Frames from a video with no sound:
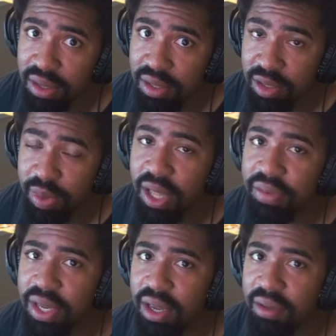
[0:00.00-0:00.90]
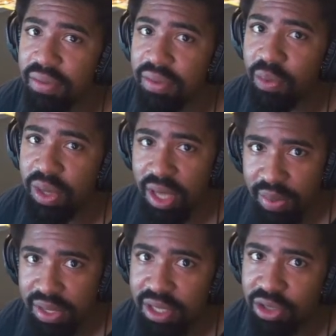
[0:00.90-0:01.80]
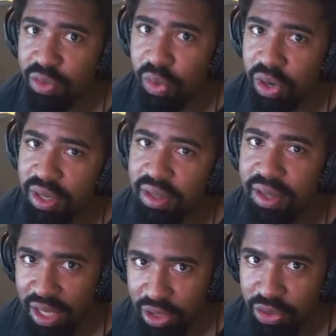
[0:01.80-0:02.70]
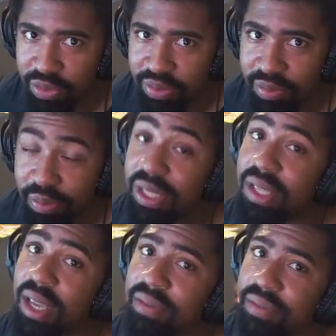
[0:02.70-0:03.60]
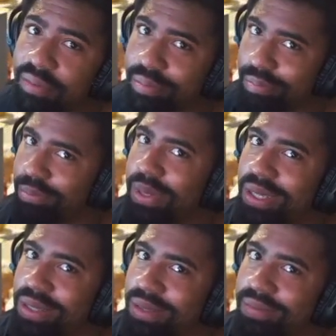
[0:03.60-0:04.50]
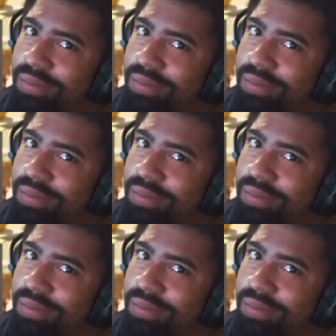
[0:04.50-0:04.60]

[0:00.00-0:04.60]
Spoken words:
This has been Lovey Dove with the Apex Legends Report. Thank you. Be safe. Peace.